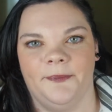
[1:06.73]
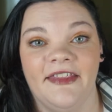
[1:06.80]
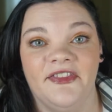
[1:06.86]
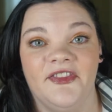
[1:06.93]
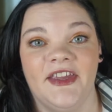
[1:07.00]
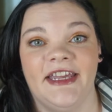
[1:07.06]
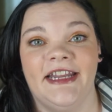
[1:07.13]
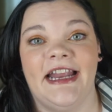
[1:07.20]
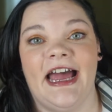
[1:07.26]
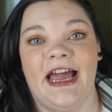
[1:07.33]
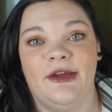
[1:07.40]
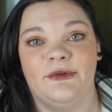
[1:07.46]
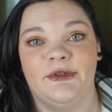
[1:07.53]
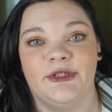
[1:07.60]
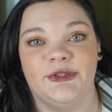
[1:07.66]
Then
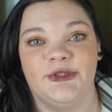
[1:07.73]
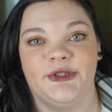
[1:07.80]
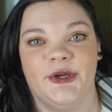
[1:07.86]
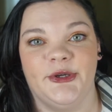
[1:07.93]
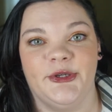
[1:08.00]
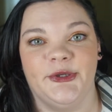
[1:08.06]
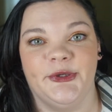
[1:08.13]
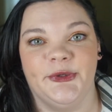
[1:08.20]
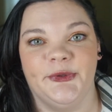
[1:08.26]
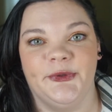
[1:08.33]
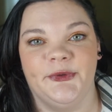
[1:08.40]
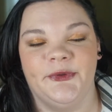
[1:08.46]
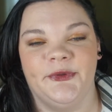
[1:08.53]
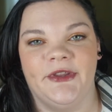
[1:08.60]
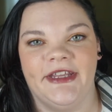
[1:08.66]
I will show
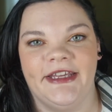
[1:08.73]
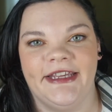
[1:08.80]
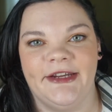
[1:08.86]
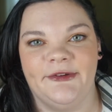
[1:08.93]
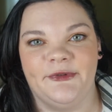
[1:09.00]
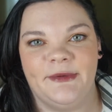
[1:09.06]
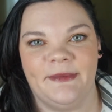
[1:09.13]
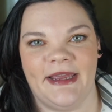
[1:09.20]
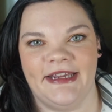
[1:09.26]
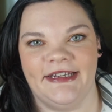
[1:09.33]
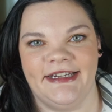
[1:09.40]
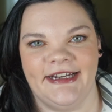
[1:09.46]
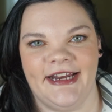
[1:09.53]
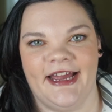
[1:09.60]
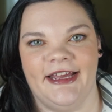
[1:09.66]
you the
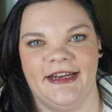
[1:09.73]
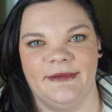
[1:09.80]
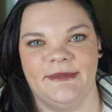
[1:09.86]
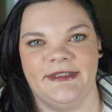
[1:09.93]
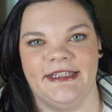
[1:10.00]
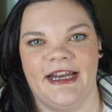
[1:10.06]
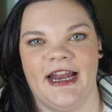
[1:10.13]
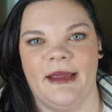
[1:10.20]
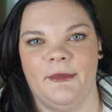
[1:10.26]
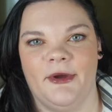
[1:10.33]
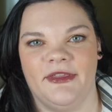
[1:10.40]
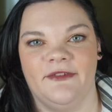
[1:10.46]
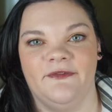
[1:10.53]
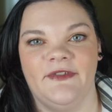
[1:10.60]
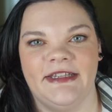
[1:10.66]
remaining items that I'm
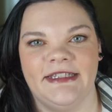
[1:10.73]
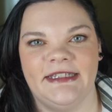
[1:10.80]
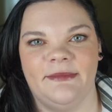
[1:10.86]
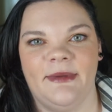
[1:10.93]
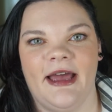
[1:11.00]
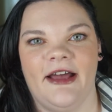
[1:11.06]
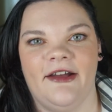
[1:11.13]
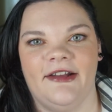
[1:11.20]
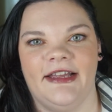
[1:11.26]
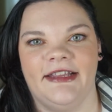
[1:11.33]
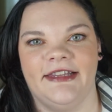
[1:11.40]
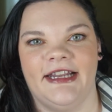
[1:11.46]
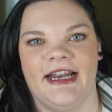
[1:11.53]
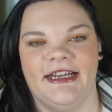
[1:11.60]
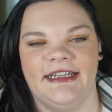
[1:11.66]
on the fence about and
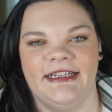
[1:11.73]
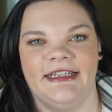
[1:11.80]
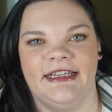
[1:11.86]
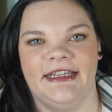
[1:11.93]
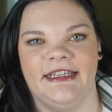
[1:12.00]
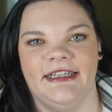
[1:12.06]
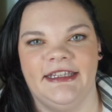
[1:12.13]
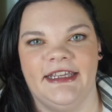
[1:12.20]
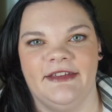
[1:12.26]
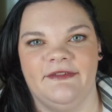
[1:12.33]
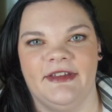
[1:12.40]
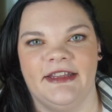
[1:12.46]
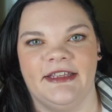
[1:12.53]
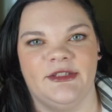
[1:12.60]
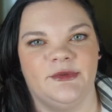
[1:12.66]
that I need to give
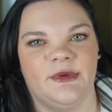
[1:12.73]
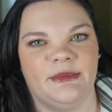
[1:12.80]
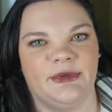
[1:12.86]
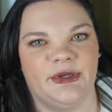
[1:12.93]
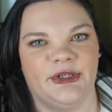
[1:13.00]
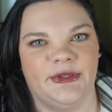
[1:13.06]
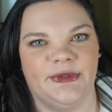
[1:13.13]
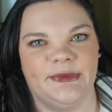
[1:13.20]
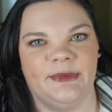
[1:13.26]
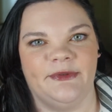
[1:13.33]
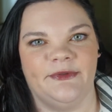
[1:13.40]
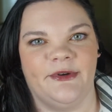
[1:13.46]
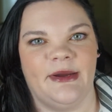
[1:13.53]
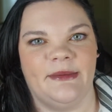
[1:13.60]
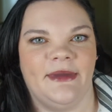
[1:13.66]
at least one more use
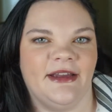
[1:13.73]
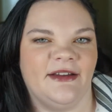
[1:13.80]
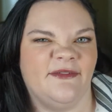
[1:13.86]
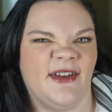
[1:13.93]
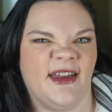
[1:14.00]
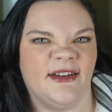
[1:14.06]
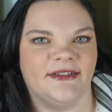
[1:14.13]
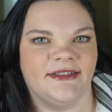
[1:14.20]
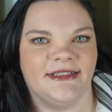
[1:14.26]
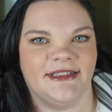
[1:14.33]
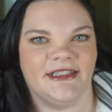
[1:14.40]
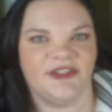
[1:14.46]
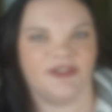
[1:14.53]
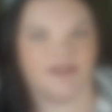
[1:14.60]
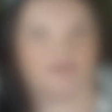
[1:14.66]
before I make a final
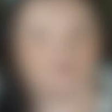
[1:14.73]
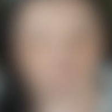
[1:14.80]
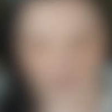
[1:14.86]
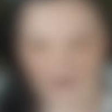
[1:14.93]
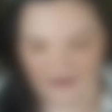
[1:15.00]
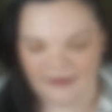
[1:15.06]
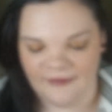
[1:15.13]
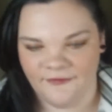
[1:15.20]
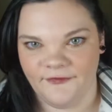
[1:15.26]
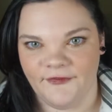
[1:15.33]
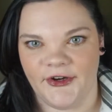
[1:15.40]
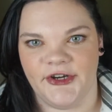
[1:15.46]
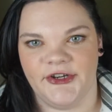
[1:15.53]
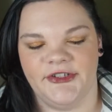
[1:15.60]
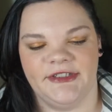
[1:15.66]
decision. Alright,
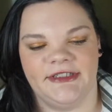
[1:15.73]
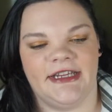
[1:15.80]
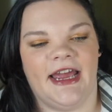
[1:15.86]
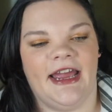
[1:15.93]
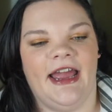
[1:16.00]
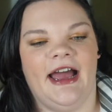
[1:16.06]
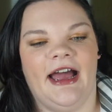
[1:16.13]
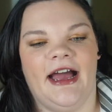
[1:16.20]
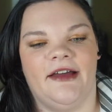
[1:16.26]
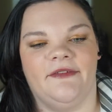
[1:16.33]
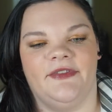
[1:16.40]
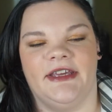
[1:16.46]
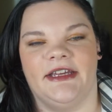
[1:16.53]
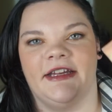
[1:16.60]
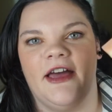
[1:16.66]
first I
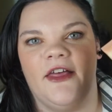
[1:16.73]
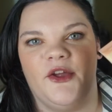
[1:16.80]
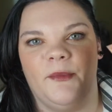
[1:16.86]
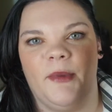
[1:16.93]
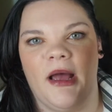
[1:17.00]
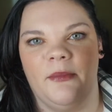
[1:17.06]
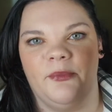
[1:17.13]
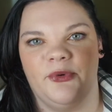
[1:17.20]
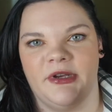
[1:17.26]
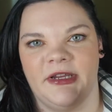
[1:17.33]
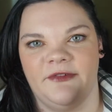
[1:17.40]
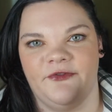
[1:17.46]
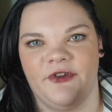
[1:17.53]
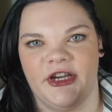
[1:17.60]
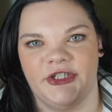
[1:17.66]
have the ColourPop Pretty
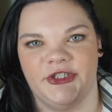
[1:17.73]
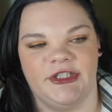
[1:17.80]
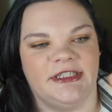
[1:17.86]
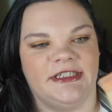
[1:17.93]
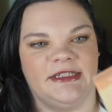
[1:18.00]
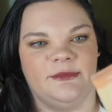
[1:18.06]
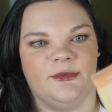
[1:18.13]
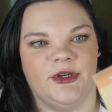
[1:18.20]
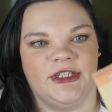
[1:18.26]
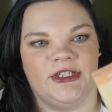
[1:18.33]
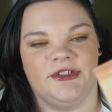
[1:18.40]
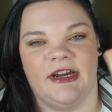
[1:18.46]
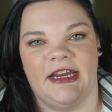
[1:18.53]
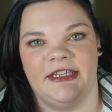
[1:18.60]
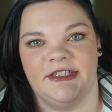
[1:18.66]
Fresh Tinted
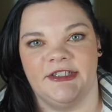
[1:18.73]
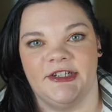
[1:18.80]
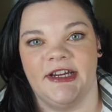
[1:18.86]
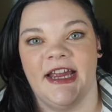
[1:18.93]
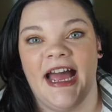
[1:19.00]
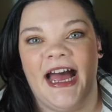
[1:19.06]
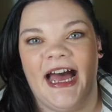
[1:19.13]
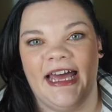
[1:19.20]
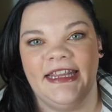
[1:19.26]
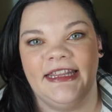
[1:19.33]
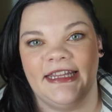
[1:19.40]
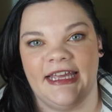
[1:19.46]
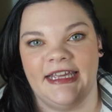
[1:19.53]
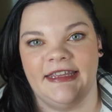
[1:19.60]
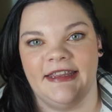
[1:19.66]
Moisturizer. I
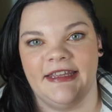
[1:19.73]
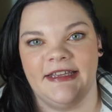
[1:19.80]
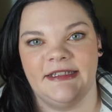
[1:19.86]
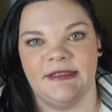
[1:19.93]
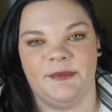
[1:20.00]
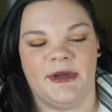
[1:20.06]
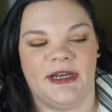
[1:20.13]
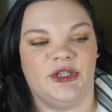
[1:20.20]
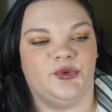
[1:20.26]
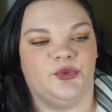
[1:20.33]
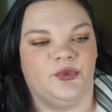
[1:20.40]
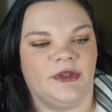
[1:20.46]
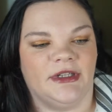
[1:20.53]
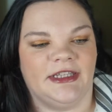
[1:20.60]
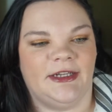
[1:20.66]
like this, but it's
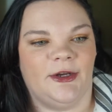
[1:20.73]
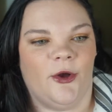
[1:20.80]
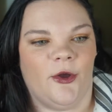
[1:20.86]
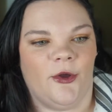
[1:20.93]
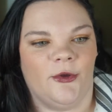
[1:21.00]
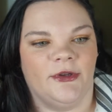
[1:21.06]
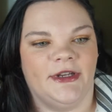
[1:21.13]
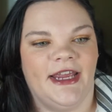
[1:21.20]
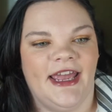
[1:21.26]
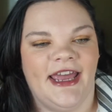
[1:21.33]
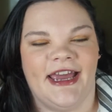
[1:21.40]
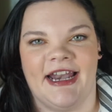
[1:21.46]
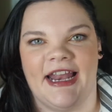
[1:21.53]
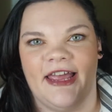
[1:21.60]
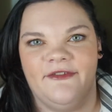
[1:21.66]
really old,
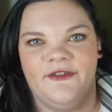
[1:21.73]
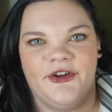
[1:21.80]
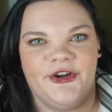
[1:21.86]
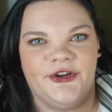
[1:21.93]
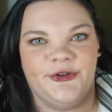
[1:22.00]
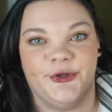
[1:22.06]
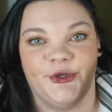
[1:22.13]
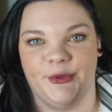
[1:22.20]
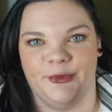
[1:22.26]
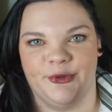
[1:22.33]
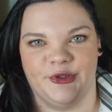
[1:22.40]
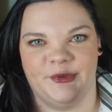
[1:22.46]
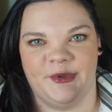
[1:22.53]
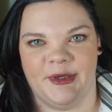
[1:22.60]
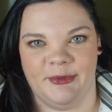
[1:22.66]
and I've heard
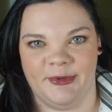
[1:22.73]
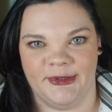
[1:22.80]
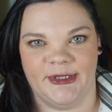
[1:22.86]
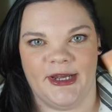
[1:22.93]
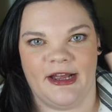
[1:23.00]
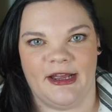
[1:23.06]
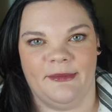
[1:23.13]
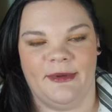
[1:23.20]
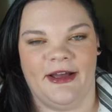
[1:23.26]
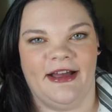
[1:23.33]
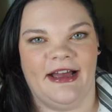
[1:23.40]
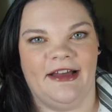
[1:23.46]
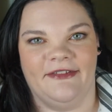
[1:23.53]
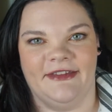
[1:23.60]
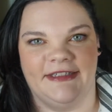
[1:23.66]
numerous people talk about
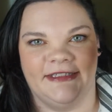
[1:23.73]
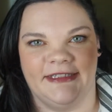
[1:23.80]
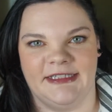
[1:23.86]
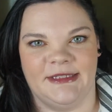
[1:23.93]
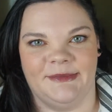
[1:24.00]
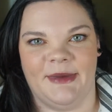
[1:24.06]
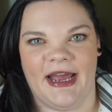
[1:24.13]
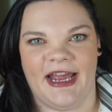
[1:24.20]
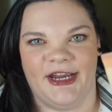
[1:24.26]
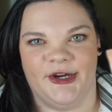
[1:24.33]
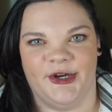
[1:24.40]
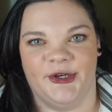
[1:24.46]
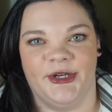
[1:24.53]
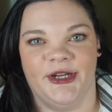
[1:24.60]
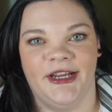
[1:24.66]
how this
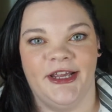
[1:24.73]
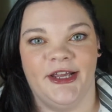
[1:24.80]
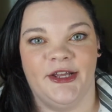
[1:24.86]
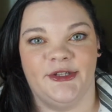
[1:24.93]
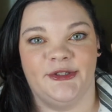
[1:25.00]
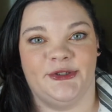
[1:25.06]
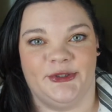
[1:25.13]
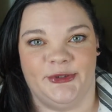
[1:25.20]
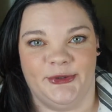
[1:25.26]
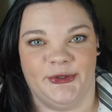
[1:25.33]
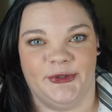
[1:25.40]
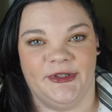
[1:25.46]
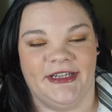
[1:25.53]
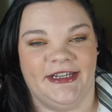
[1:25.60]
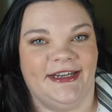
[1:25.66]
expired
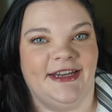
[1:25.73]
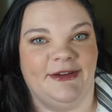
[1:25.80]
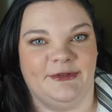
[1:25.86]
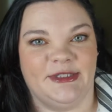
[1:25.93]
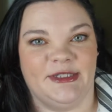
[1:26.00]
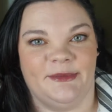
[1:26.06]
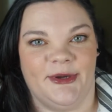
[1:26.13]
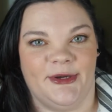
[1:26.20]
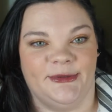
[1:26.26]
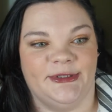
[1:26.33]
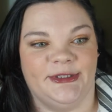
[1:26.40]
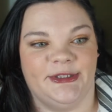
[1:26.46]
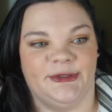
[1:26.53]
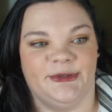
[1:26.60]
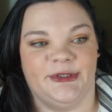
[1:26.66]
sooner than it was supposed
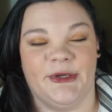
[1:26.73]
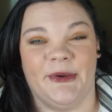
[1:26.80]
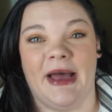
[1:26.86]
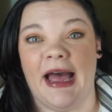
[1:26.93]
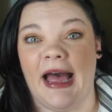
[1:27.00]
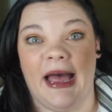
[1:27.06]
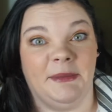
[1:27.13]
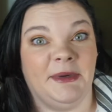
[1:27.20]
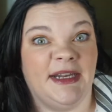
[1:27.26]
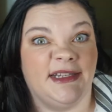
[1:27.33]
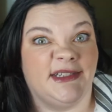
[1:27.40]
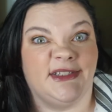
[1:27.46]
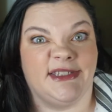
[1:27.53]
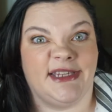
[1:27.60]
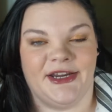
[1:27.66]
to, so I'm kind of
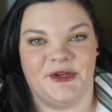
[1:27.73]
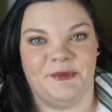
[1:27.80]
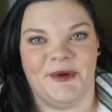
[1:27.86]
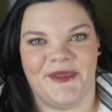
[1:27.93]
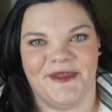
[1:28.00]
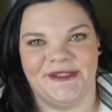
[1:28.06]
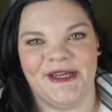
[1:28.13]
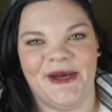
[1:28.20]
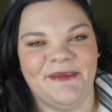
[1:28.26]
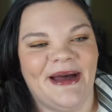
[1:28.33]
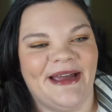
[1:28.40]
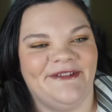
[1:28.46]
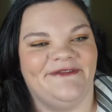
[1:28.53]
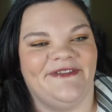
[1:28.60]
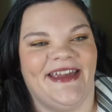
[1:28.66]
just scared to put this on
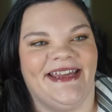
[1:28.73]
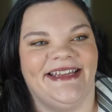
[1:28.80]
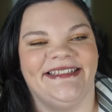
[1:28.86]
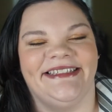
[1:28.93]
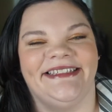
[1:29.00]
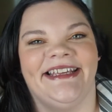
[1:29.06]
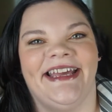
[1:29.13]
my face.